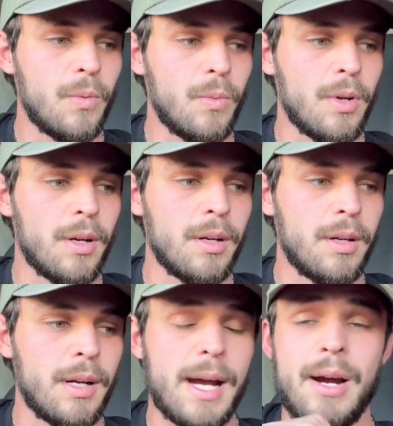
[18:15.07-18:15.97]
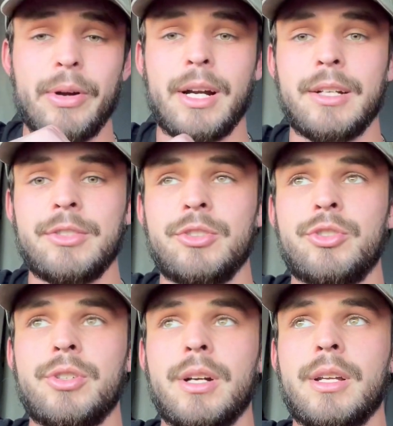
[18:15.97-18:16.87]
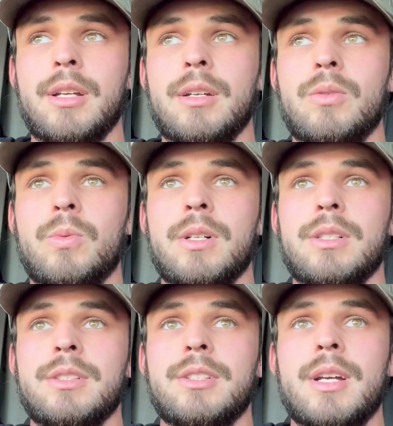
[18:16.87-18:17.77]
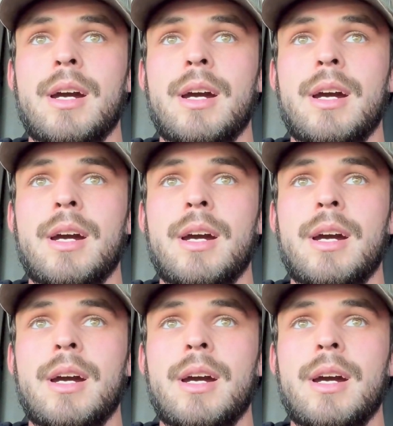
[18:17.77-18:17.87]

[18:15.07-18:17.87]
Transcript: how I got into trucking was,